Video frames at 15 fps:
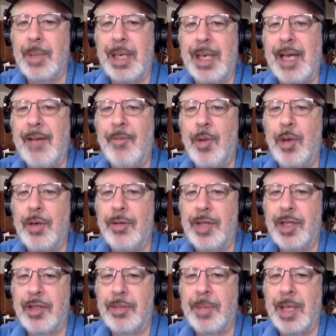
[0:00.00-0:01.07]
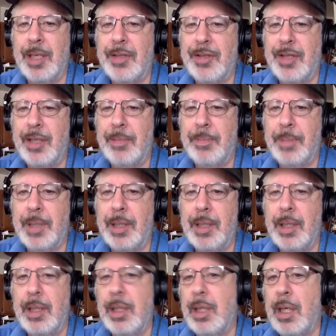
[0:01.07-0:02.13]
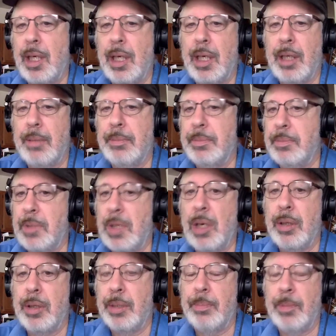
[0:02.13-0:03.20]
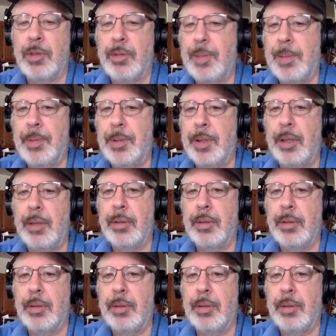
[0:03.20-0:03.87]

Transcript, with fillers: might have more of this mindset but um, no most people